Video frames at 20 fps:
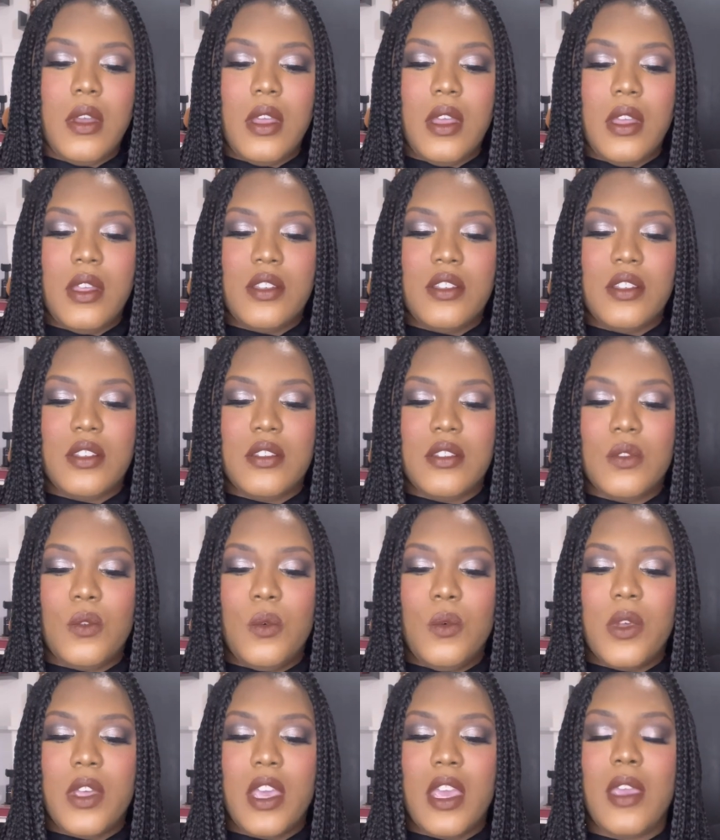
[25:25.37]
it just
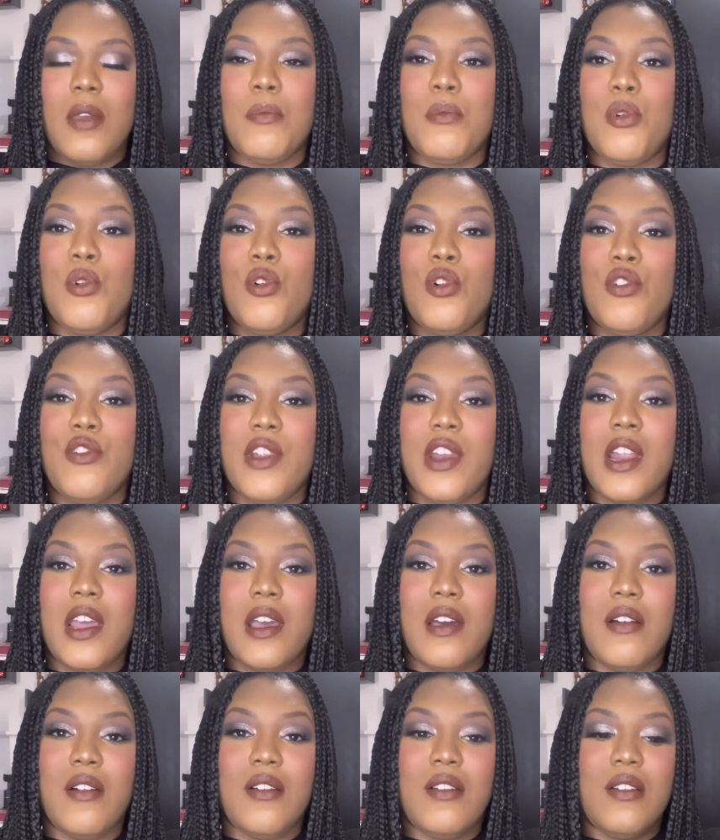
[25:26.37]
all came pouring
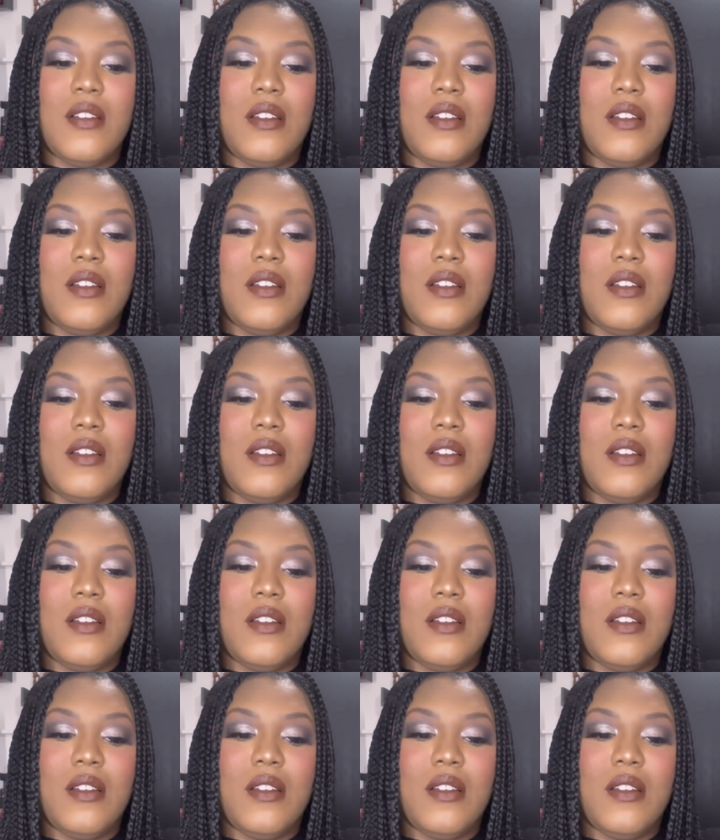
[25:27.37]
out